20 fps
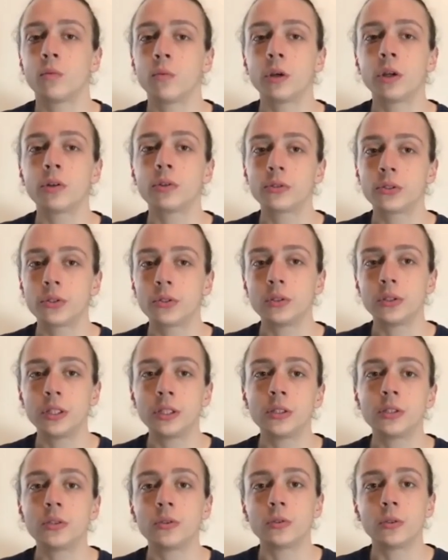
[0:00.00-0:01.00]
we also
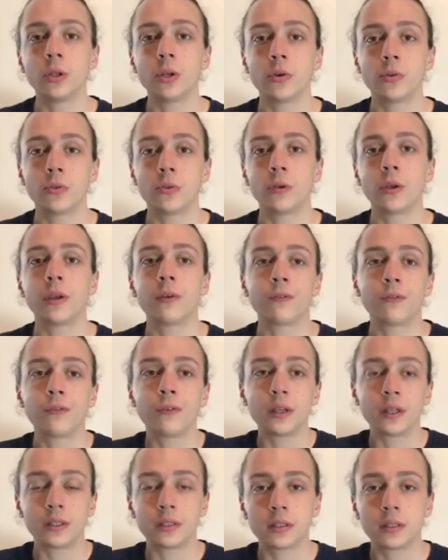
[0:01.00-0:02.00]
need to know the
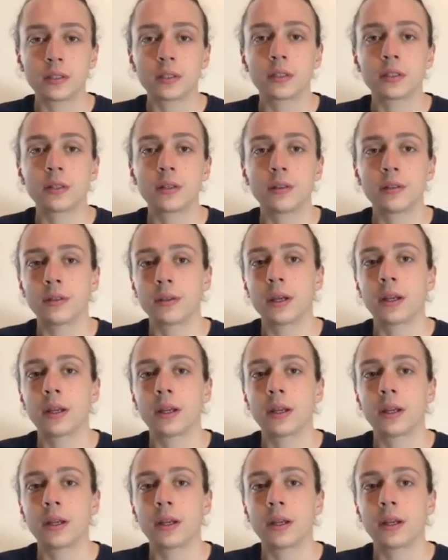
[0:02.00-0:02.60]
effects